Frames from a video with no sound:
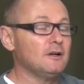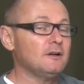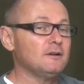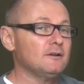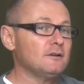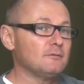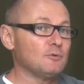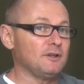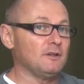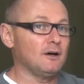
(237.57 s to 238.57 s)

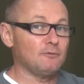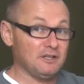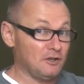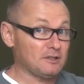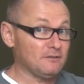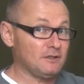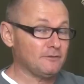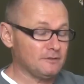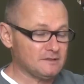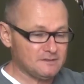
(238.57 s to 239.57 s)
but with an octave
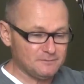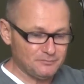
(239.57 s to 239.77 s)
difference.